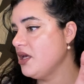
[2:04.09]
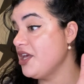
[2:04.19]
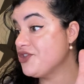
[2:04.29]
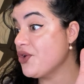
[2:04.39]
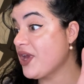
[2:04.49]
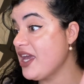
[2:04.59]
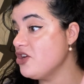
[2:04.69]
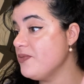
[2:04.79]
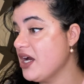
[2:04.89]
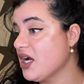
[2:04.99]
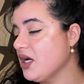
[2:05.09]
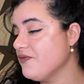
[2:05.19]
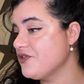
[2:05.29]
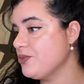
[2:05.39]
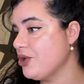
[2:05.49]
It's okay to be
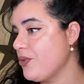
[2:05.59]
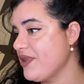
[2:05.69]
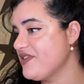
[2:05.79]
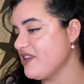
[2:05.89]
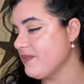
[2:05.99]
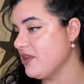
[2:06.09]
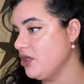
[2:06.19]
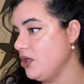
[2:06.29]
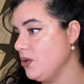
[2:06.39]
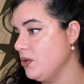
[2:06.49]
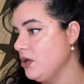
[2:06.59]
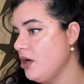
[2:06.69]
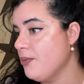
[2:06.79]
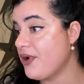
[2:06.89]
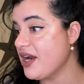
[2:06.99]
uncomfortable with something new.
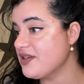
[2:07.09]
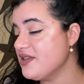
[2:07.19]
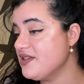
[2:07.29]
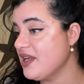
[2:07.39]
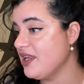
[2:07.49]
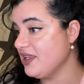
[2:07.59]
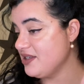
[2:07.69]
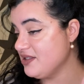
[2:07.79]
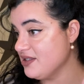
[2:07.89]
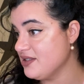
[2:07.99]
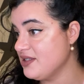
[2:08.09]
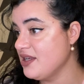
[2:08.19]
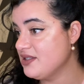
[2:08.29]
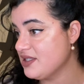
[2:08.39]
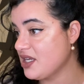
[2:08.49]
Practice lessens
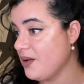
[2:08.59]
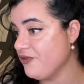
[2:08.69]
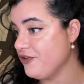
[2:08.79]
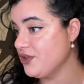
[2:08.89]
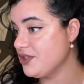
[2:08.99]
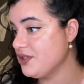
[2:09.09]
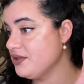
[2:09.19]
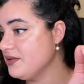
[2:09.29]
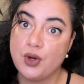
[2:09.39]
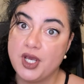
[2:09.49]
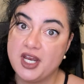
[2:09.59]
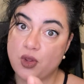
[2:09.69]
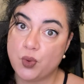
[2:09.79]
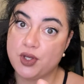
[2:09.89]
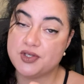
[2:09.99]
discomfort. In
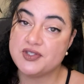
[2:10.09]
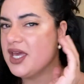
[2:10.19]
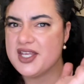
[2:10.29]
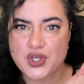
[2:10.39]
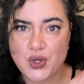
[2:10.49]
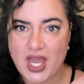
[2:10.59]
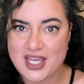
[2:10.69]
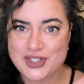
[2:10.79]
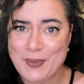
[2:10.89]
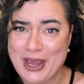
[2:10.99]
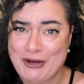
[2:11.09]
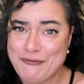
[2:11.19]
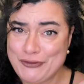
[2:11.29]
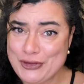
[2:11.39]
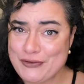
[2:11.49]
other words, it's okay to make a
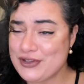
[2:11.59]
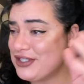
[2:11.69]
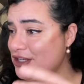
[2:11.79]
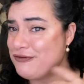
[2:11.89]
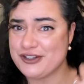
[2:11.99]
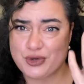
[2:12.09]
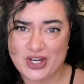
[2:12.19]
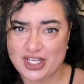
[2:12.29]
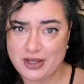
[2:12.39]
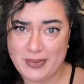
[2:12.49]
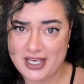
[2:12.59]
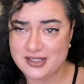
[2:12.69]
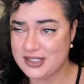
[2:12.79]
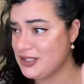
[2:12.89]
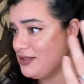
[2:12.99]
fool of yourself on a regular
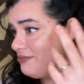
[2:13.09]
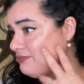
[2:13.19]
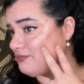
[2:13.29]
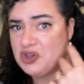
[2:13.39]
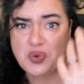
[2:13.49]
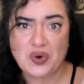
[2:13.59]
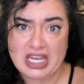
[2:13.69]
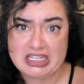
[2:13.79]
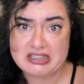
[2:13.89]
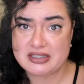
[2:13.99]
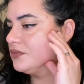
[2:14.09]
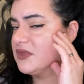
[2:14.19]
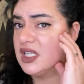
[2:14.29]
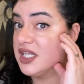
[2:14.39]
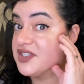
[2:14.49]
basis. Great.
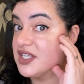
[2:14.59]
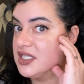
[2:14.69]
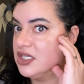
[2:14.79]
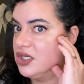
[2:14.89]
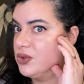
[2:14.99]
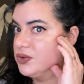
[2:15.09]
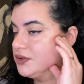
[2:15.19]
Let's continue.